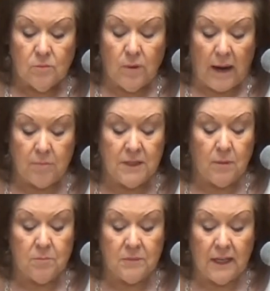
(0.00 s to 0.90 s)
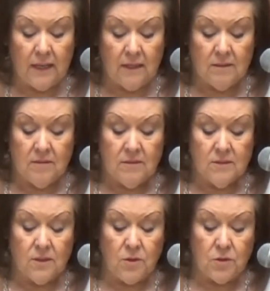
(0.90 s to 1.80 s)
wrapped up tight
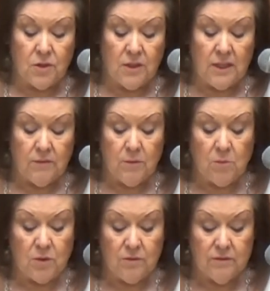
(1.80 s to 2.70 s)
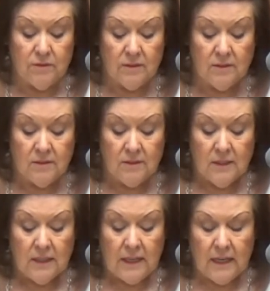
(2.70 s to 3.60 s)
so you couldn't even
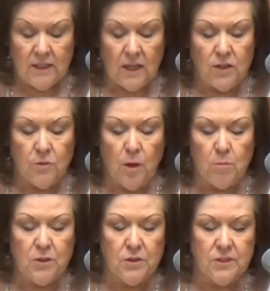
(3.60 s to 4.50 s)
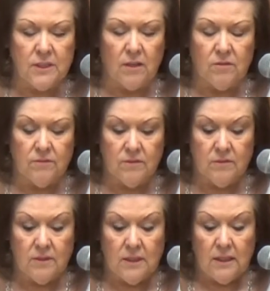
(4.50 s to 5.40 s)
move. And yet you humbled
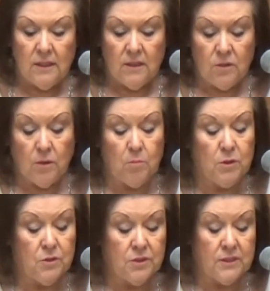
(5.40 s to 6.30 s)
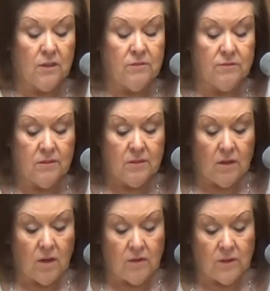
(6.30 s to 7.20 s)
yourself. You humbled
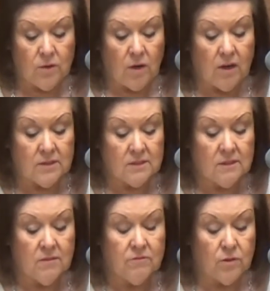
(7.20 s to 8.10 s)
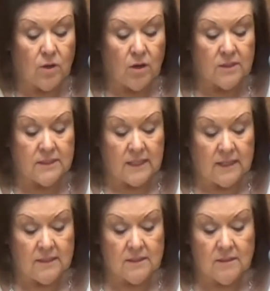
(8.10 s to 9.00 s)
yourself on the cross for our
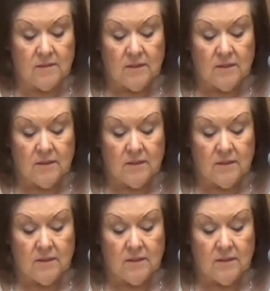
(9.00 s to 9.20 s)
sakes.